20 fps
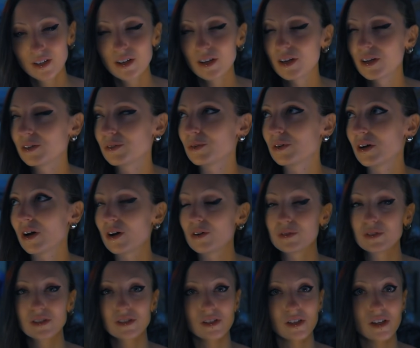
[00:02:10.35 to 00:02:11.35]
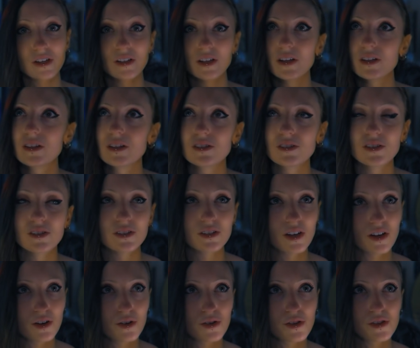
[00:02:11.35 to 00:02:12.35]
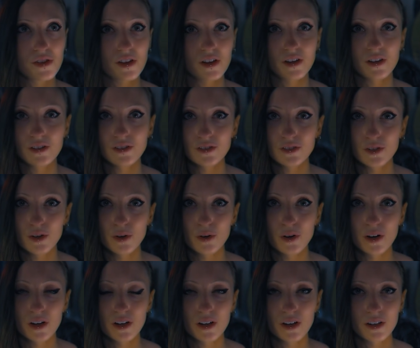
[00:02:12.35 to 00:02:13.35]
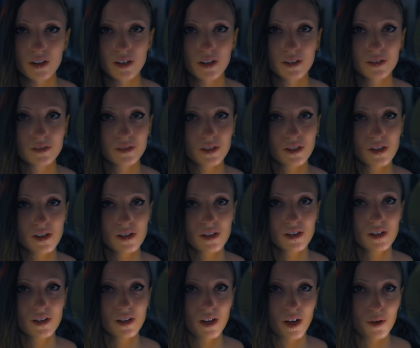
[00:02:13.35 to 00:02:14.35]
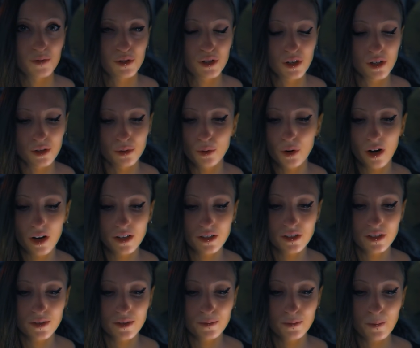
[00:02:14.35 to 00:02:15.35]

I don't, obviously, like, this is a health thing, so I kinda have to get it right.